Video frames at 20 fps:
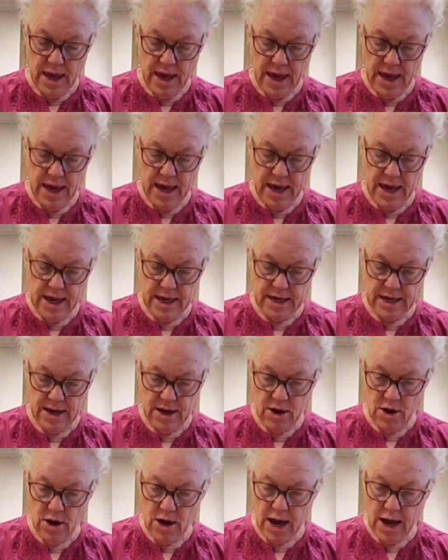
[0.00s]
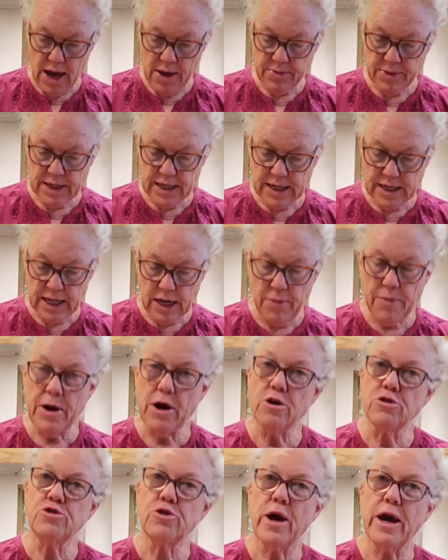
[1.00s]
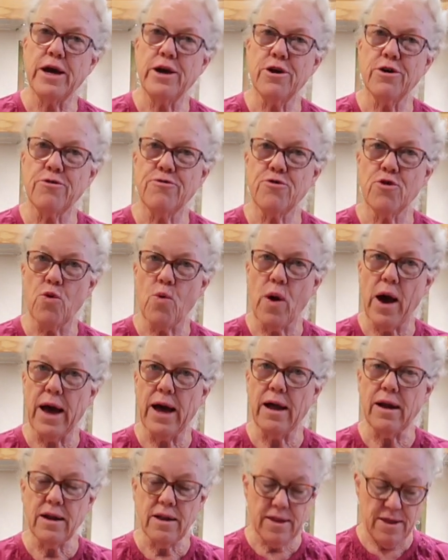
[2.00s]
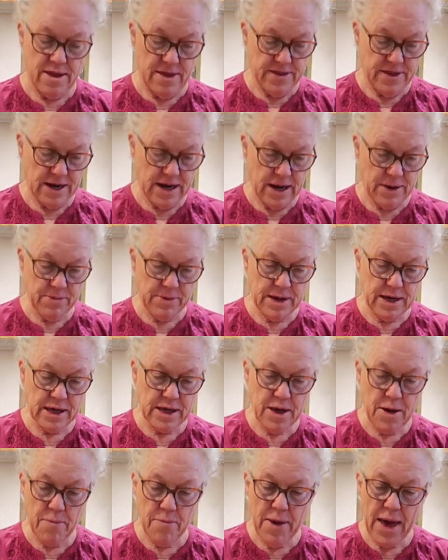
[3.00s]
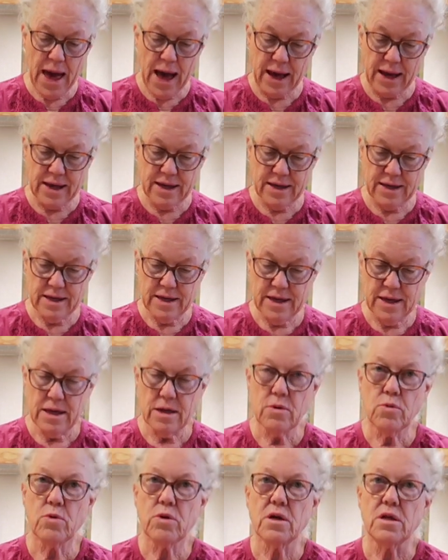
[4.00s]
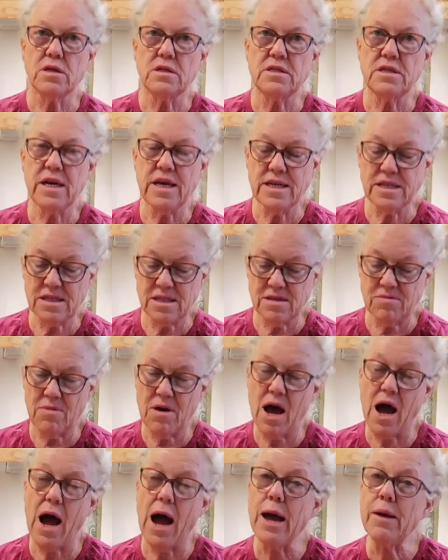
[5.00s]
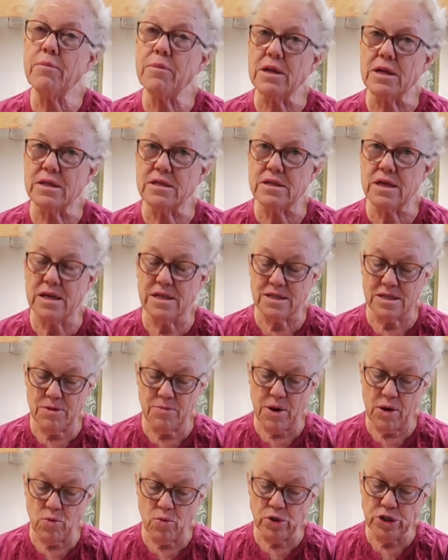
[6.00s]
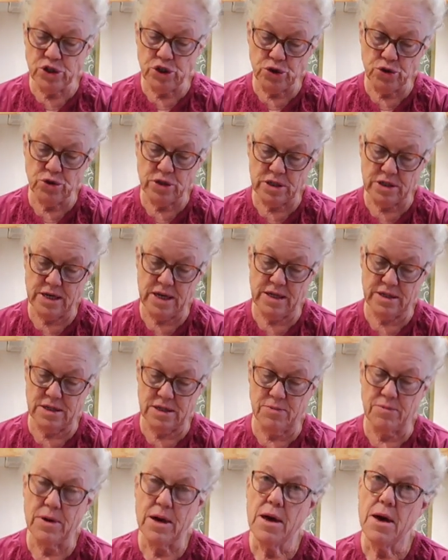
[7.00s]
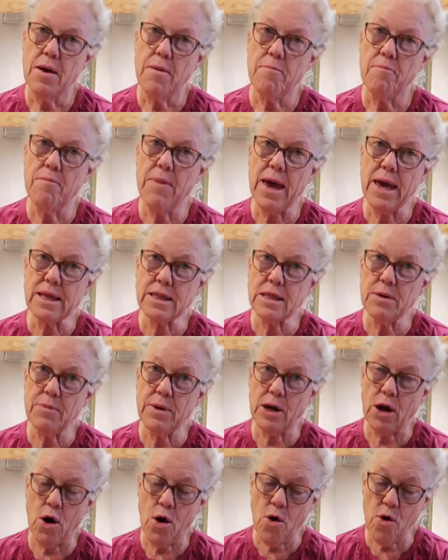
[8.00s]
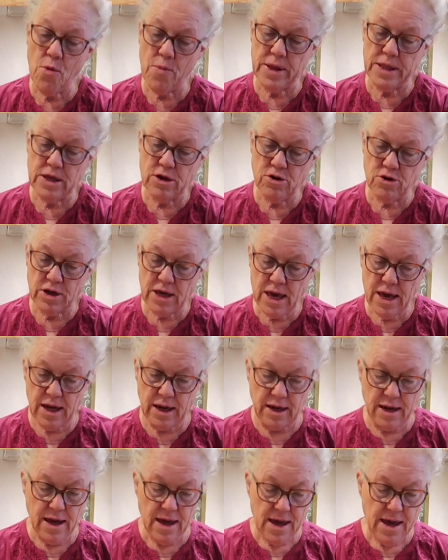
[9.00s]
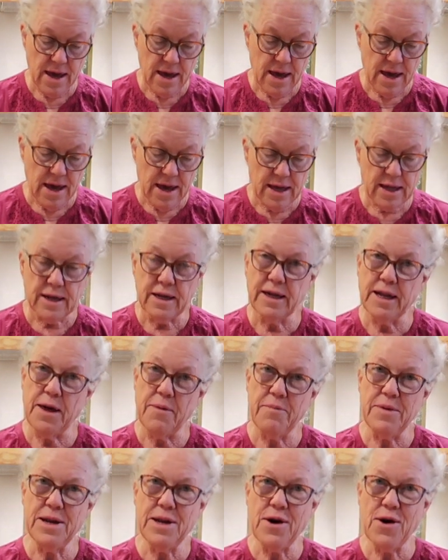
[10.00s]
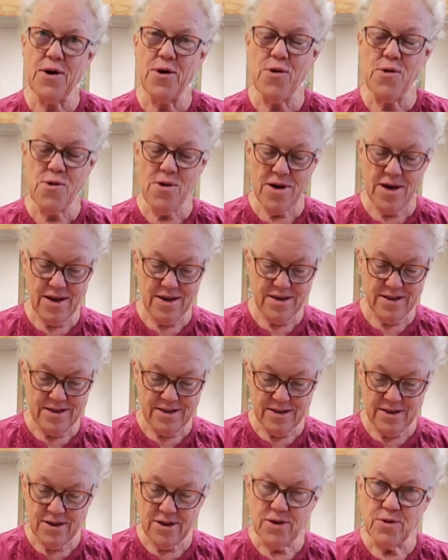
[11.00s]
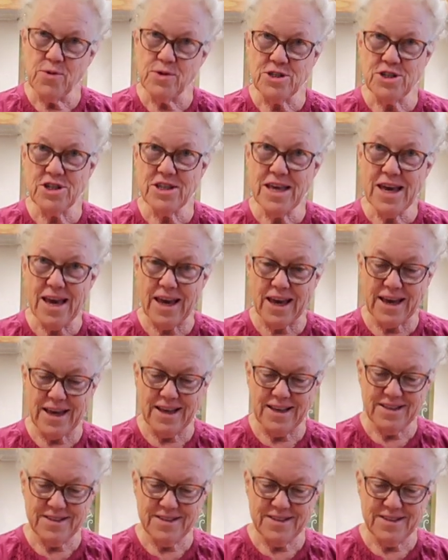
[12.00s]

And I'm going to let them air dry here for a while. Then I'm going to come back. We're going to taste them. I'm going to taste them. I wish you could taste them. Make them at home and then you can. Let me know what you think.